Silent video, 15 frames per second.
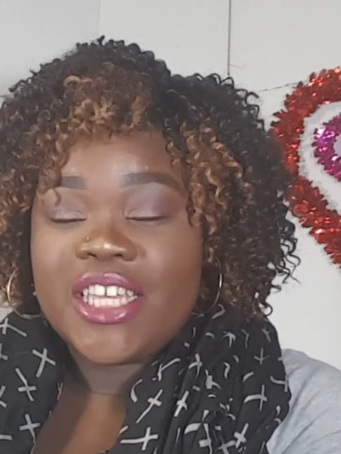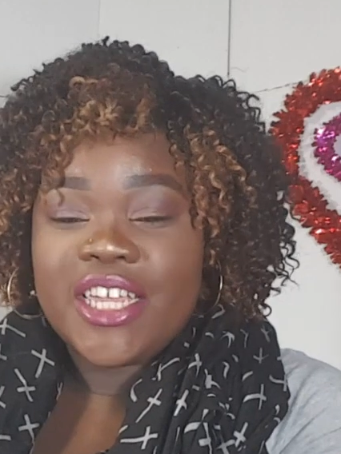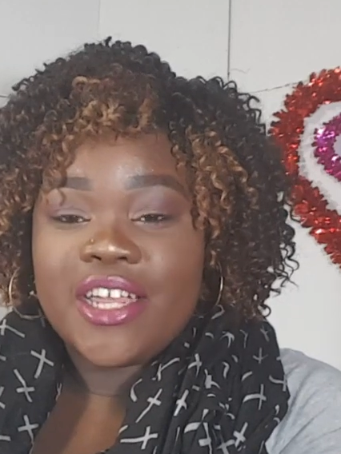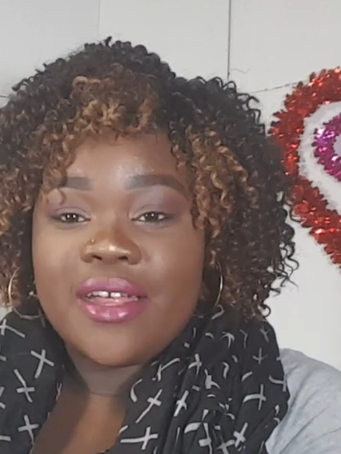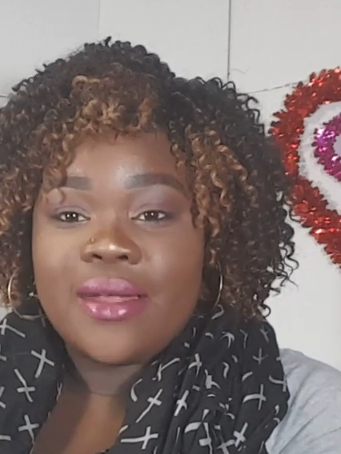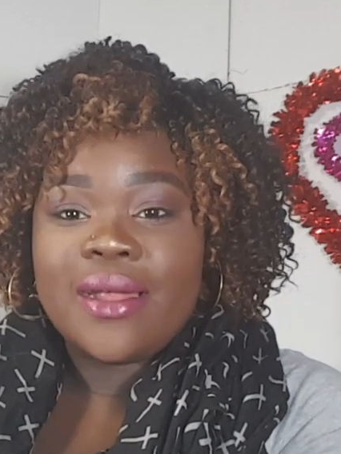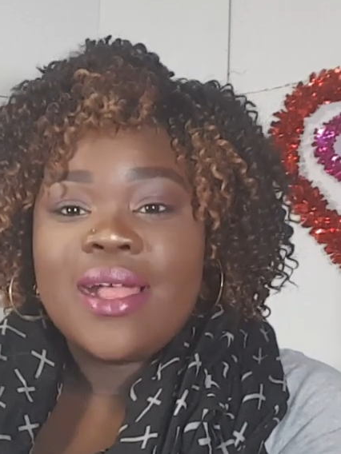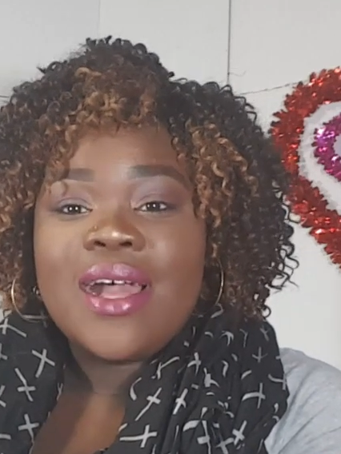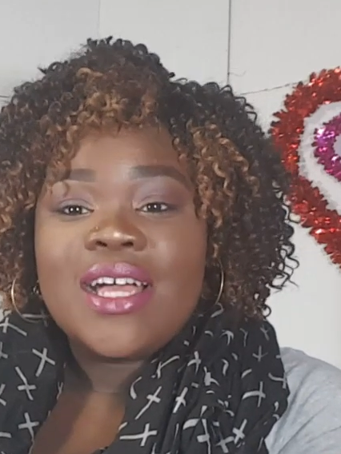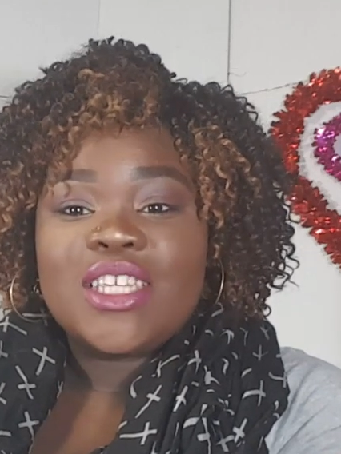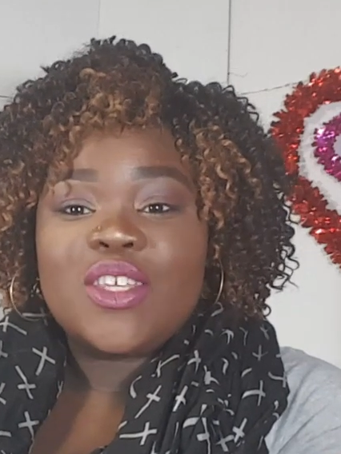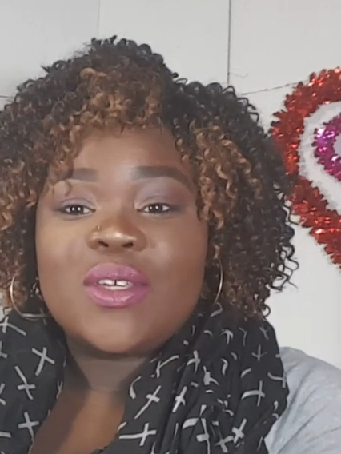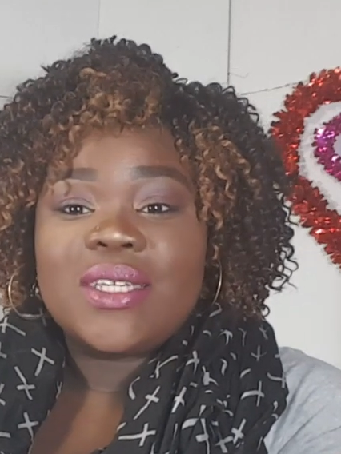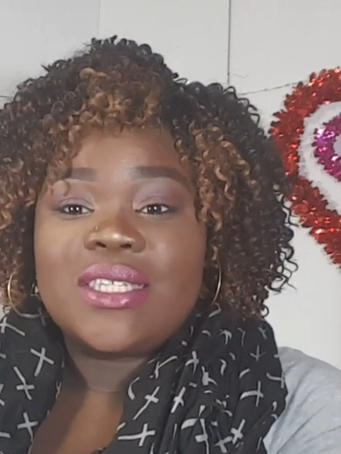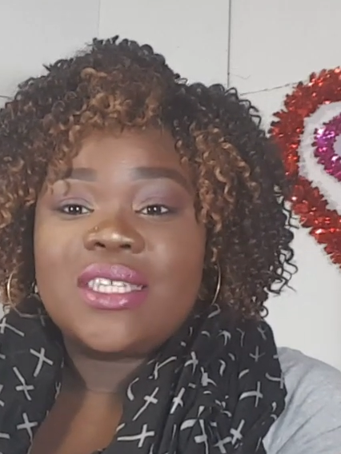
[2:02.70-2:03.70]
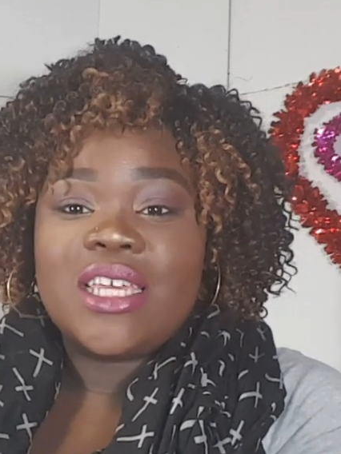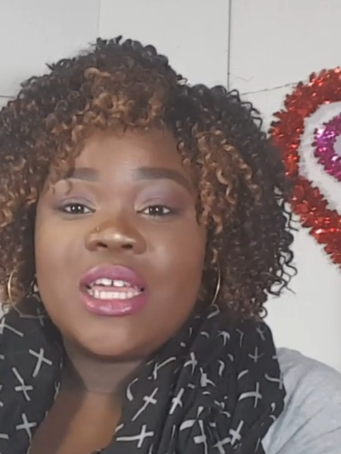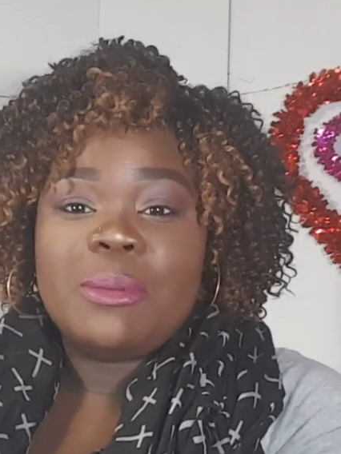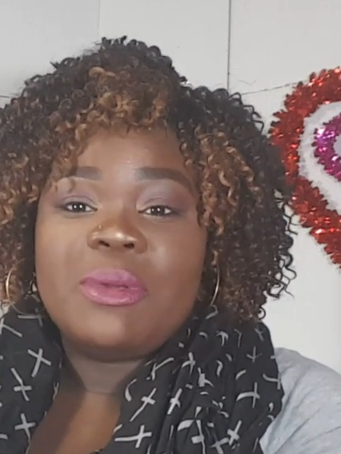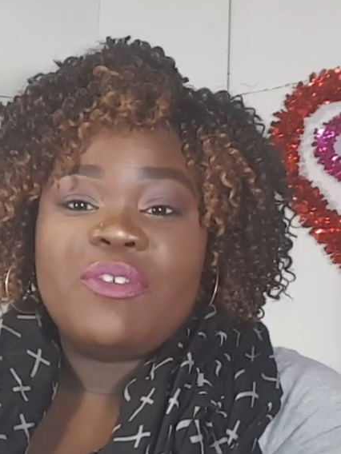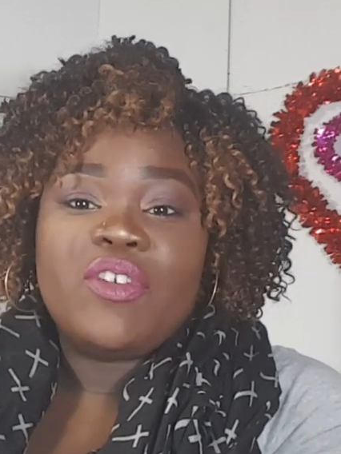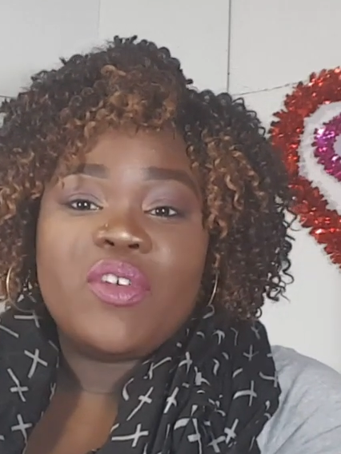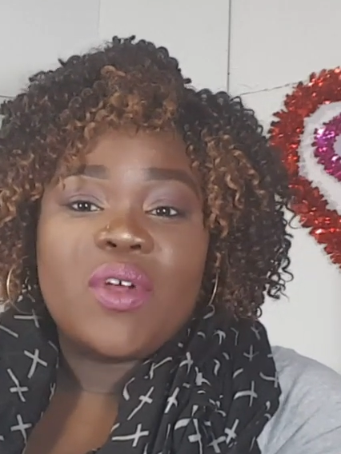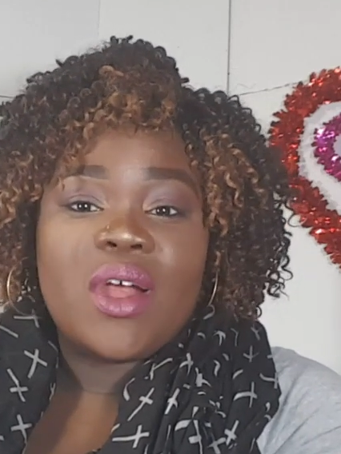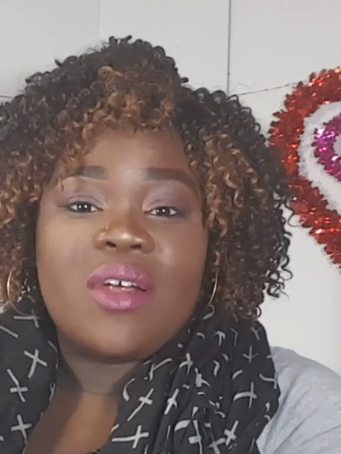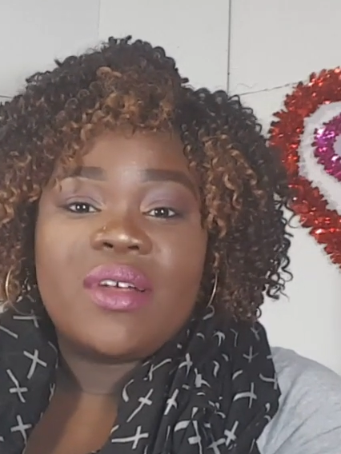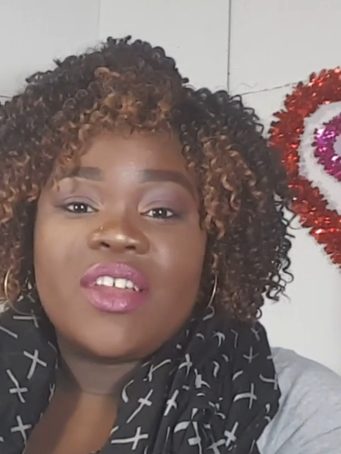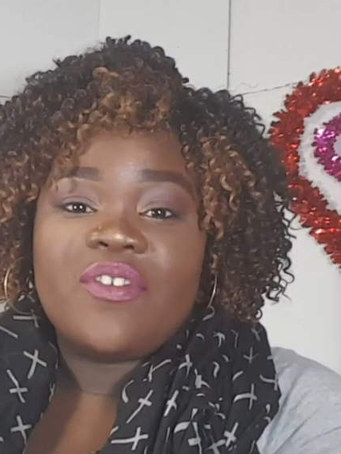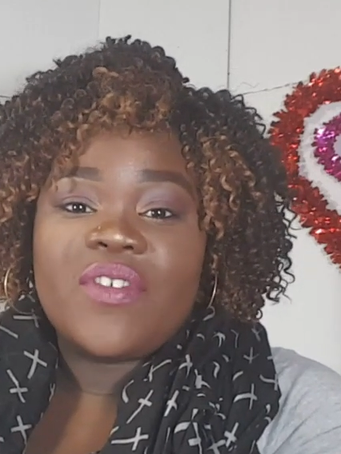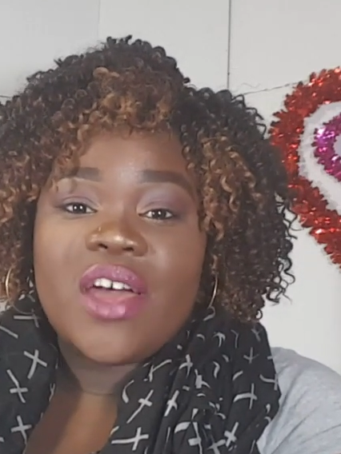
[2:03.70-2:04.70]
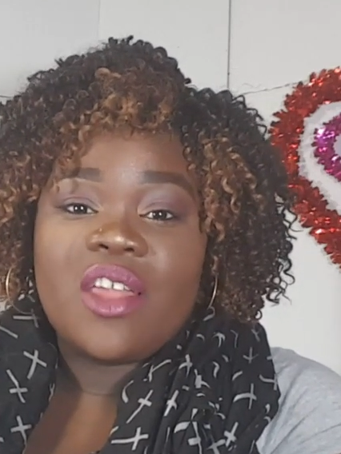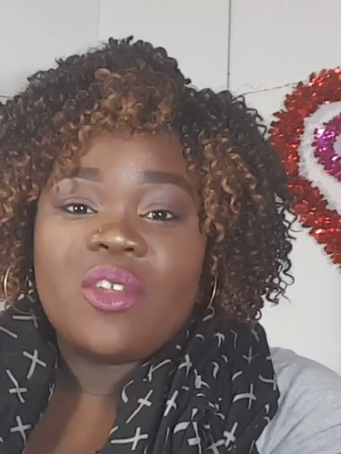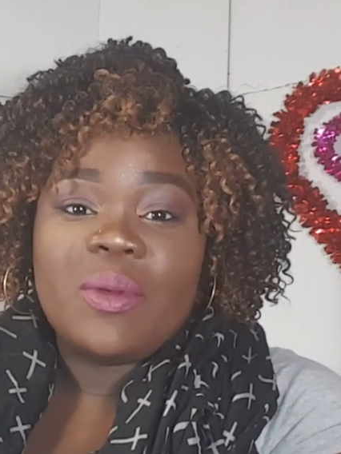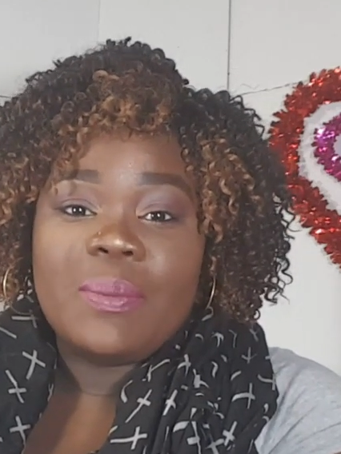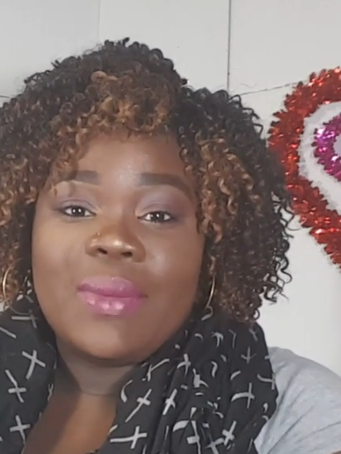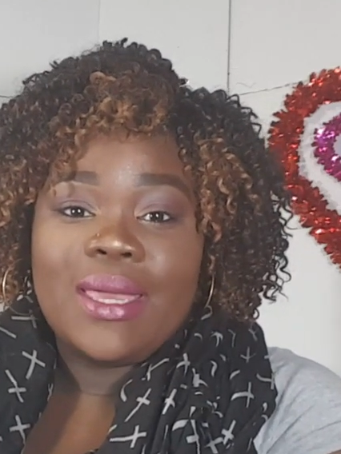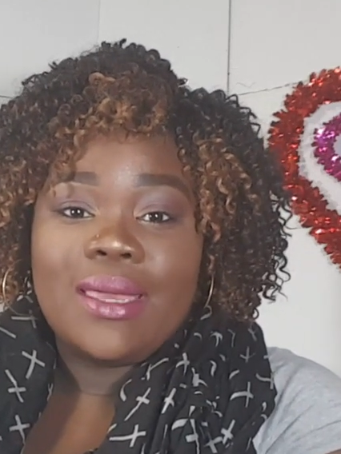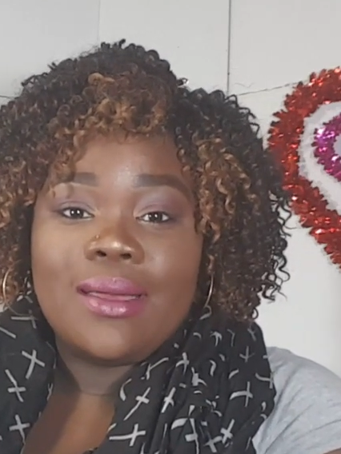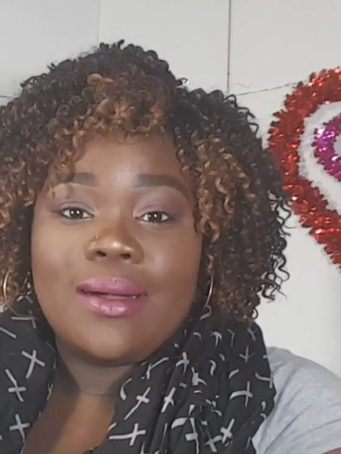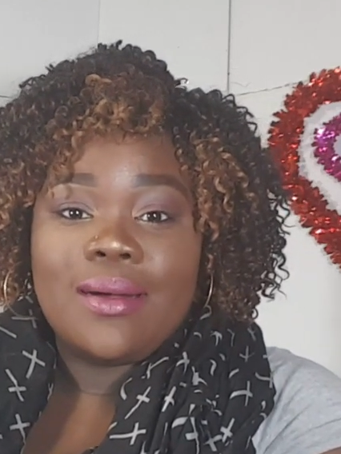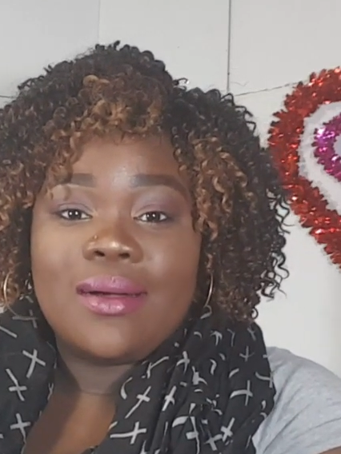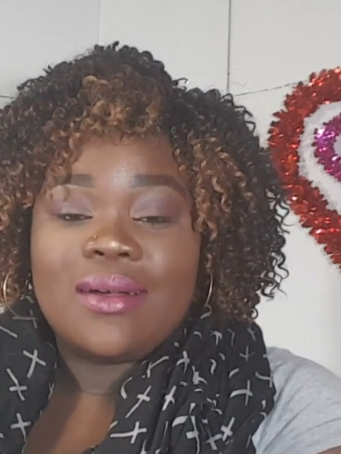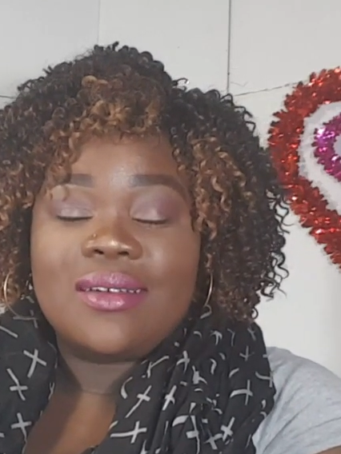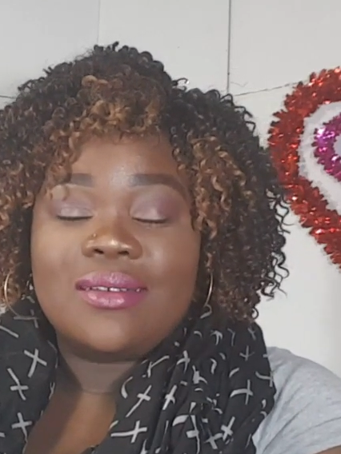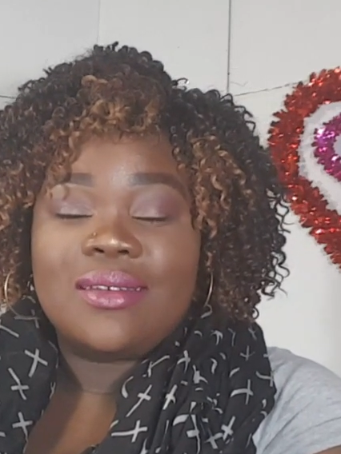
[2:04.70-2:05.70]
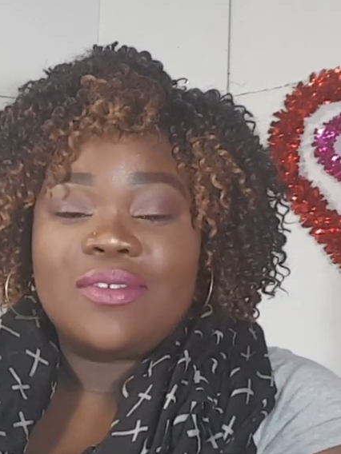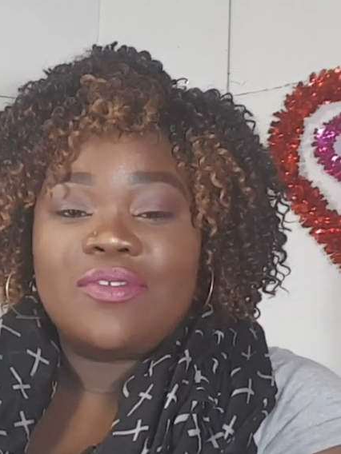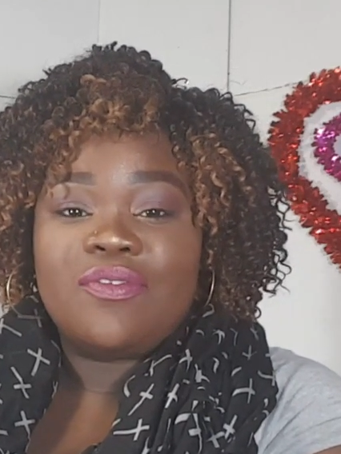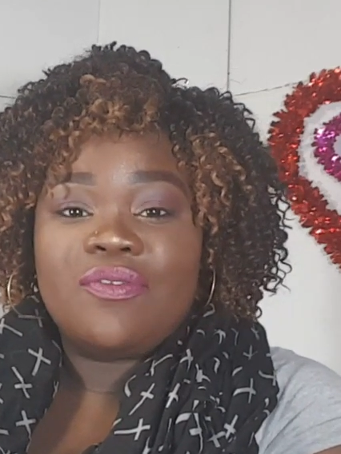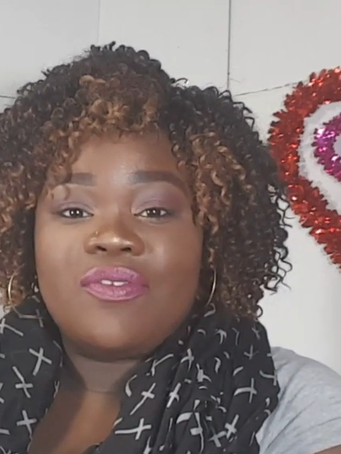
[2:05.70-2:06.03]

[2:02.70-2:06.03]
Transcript: here so you can see them if you already follow me on